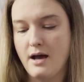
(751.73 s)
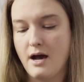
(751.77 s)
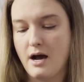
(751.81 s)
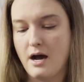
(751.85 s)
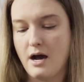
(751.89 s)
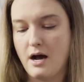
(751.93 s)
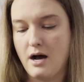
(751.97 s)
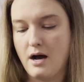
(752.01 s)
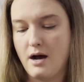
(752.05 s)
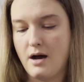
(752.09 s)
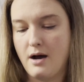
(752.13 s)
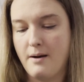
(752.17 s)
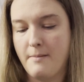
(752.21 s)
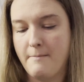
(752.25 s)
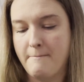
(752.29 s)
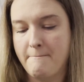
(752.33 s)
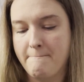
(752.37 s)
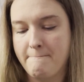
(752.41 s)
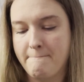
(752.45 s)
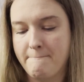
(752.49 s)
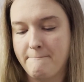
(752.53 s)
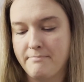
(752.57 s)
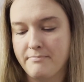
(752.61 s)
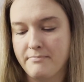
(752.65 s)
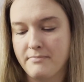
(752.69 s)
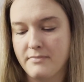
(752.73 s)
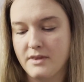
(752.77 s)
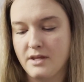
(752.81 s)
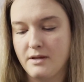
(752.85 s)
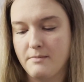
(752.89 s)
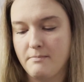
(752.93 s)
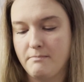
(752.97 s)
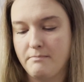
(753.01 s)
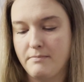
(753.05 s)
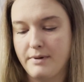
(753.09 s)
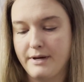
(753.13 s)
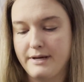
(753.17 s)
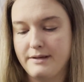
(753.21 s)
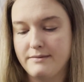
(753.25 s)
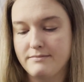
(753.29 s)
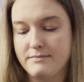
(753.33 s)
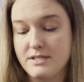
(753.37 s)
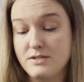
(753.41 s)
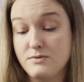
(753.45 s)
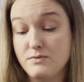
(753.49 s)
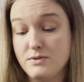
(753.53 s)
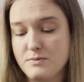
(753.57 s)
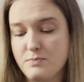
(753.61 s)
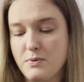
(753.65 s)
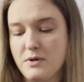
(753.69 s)
But
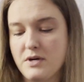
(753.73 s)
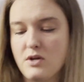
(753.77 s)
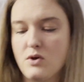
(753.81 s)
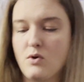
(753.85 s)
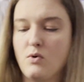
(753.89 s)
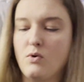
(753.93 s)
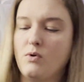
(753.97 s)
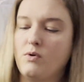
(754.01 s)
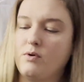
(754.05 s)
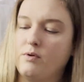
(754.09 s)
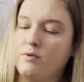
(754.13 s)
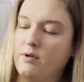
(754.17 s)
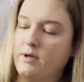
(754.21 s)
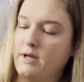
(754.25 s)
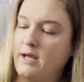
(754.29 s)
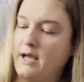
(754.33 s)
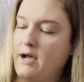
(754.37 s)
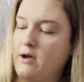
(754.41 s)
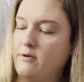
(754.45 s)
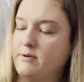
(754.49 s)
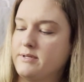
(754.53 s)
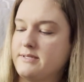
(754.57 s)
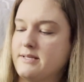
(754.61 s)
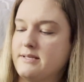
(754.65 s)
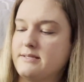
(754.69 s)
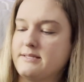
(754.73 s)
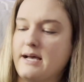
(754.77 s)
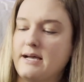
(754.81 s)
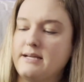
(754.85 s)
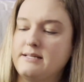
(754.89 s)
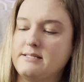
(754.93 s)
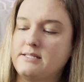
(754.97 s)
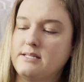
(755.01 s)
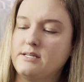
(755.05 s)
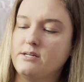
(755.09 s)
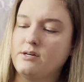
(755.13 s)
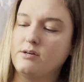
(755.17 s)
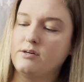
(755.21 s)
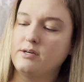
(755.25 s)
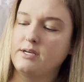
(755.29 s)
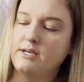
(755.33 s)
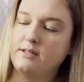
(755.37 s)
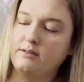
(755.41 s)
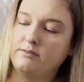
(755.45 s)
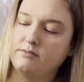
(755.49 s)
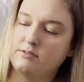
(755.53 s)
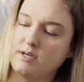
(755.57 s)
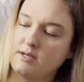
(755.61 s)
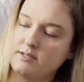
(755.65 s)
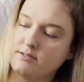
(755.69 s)
this one's pretty cool. How it says ideal,
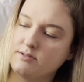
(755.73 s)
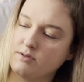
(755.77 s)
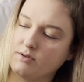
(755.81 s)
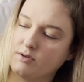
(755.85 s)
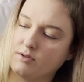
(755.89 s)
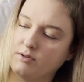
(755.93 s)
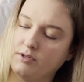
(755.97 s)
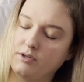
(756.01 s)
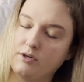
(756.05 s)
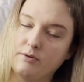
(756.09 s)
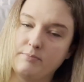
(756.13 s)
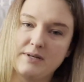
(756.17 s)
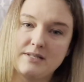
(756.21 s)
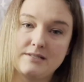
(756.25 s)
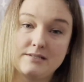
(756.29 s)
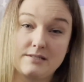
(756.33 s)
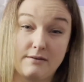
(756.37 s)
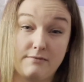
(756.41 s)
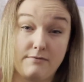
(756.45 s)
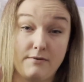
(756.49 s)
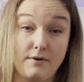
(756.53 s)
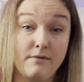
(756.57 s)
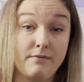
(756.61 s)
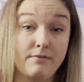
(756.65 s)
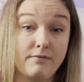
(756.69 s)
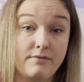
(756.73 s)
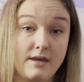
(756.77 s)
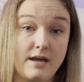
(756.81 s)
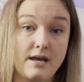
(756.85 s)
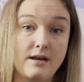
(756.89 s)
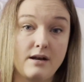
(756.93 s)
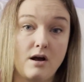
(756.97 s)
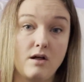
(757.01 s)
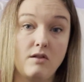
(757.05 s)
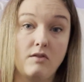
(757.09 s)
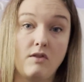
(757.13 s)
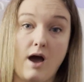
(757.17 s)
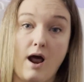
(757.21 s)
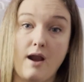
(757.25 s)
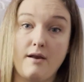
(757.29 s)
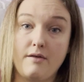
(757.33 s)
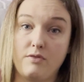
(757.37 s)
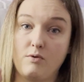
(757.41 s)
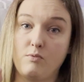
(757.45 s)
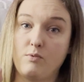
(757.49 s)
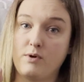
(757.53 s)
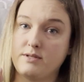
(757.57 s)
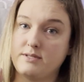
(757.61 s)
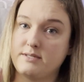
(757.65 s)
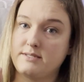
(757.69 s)
it does look a little bit different than a lot of
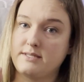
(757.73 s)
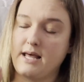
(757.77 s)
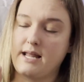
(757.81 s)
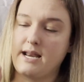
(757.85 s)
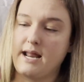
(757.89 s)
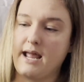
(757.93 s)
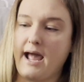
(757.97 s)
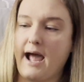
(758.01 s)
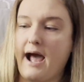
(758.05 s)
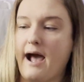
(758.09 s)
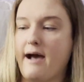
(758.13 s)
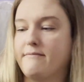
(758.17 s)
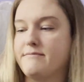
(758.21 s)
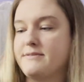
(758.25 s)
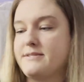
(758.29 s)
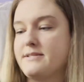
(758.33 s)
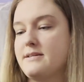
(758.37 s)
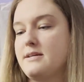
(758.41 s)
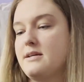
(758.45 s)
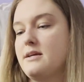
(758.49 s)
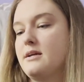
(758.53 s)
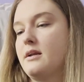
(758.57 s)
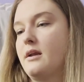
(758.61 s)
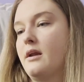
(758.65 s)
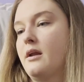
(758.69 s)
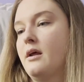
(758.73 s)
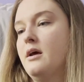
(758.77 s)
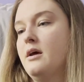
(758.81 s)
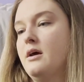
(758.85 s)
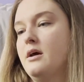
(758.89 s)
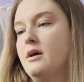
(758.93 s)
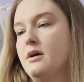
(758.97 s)
the ones that I have seen.